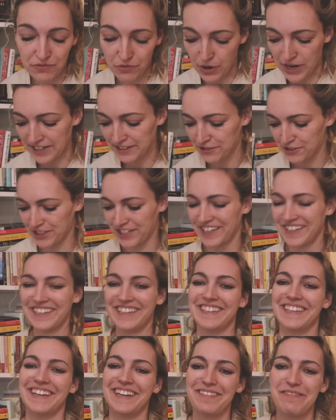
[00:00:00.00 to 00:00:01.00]
of which,
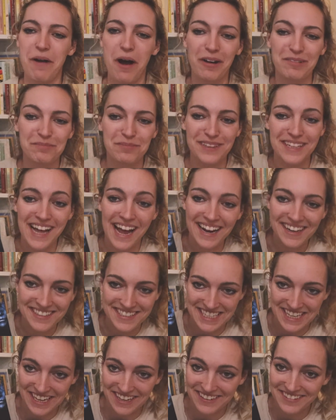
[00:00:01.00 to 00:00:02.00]
I bought Black
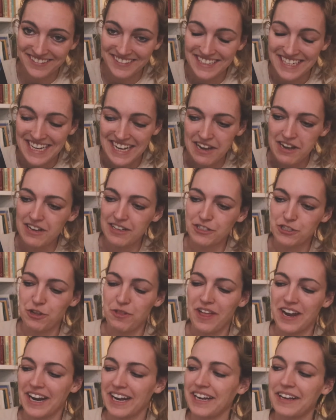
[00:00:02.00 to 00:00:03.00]
Sun so
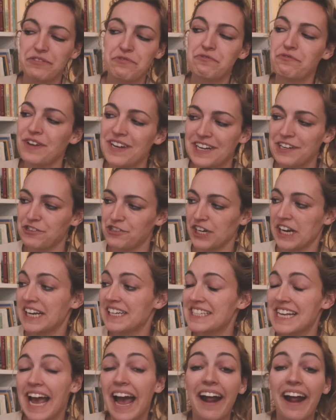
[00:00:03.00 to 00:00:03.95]
that I could finish it.